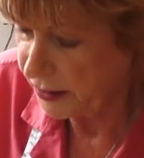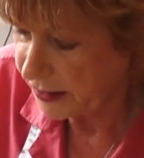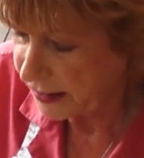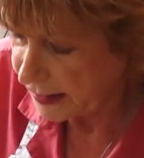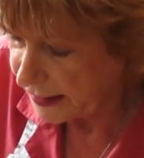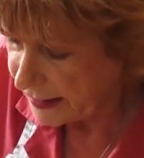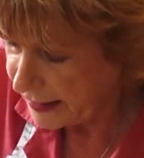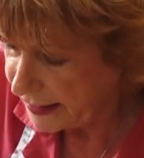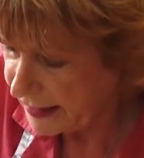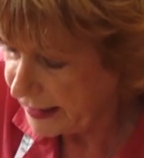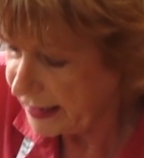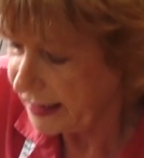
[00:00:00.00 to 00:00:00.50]

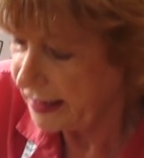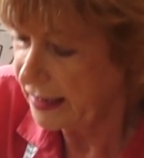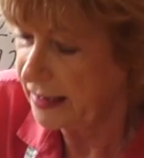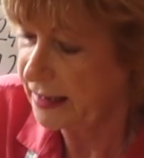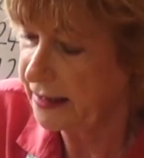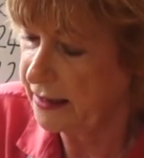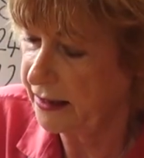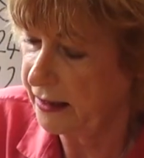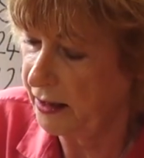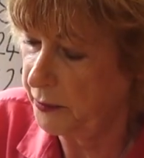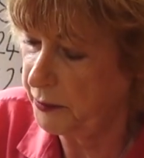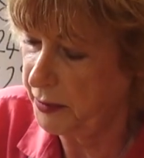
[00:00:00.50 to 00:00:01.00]
just
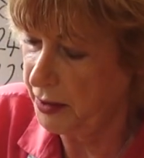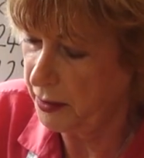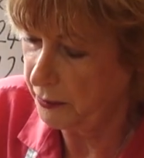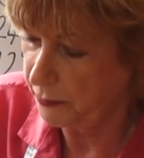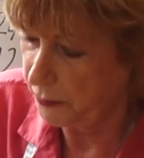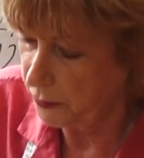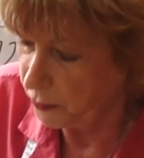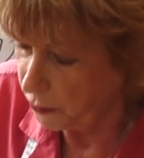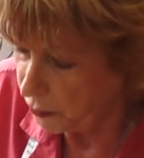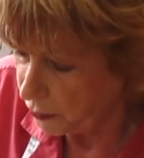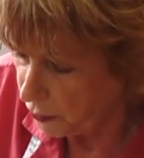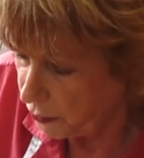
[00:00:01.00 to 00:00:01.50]
knead it a bit
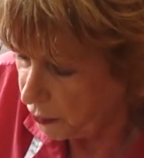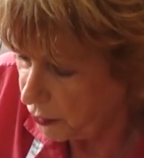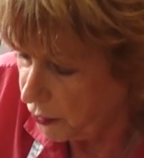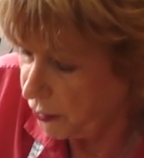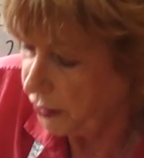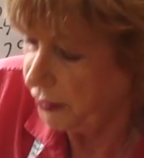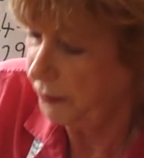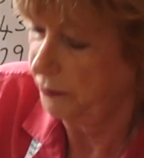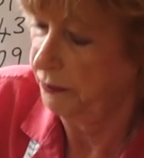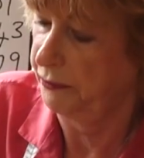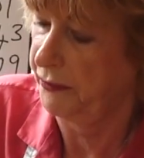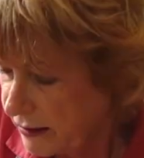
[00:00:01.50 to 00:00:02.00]

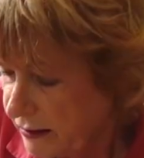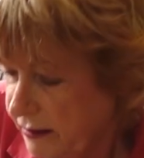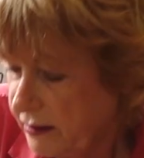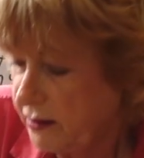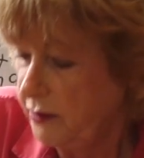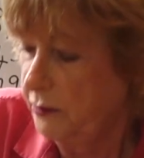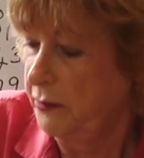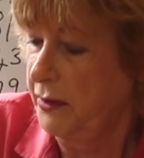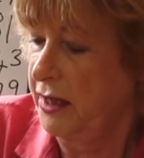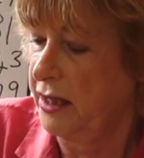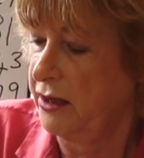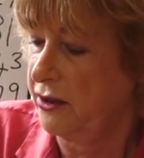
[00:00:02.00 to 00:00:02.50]
more, just
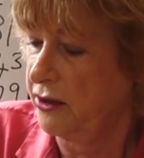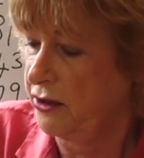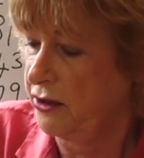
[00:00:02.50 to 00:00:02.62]
to make